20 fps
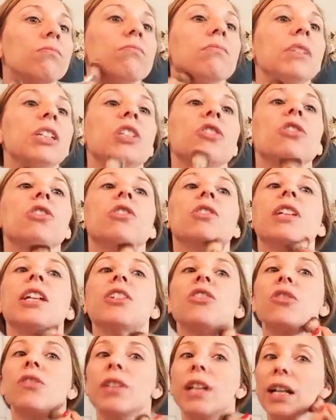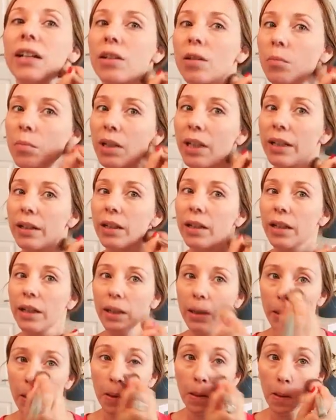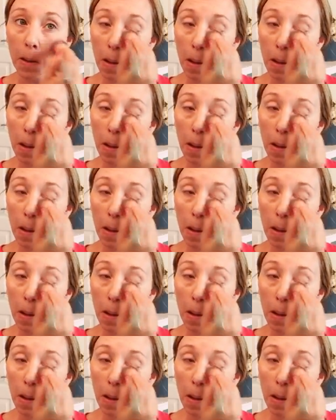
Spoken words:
Make sure you get your neck to blend it in.